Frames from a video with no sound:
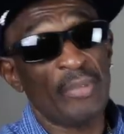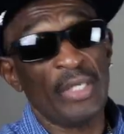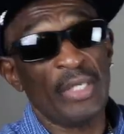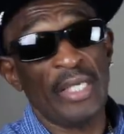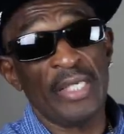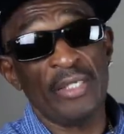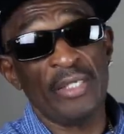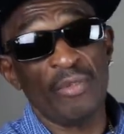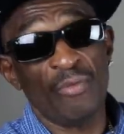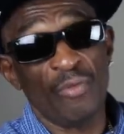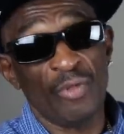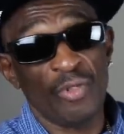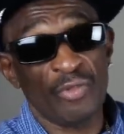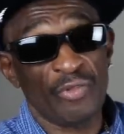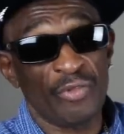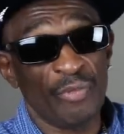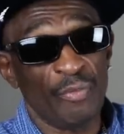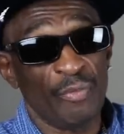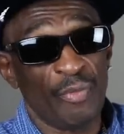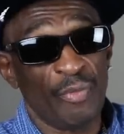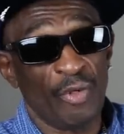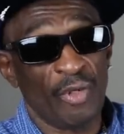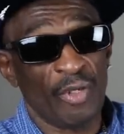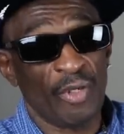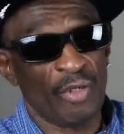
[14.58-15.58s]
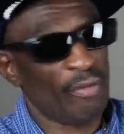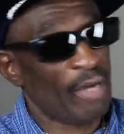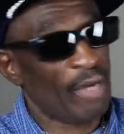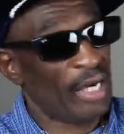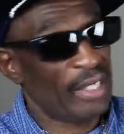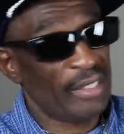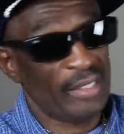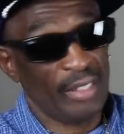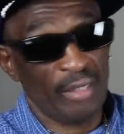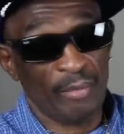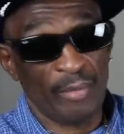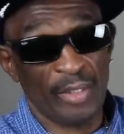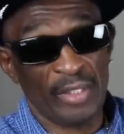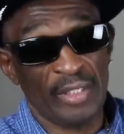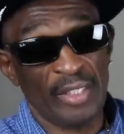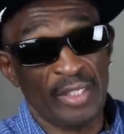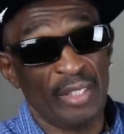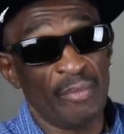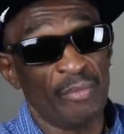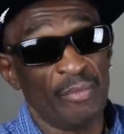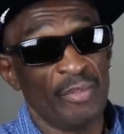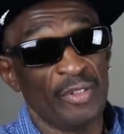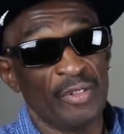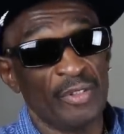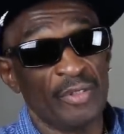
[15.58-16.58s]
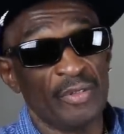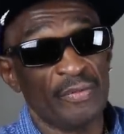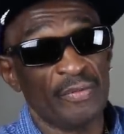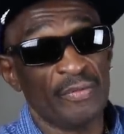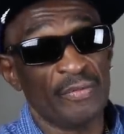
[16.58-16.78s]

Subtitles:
I played at Wilson Park, right there in my neighborhood.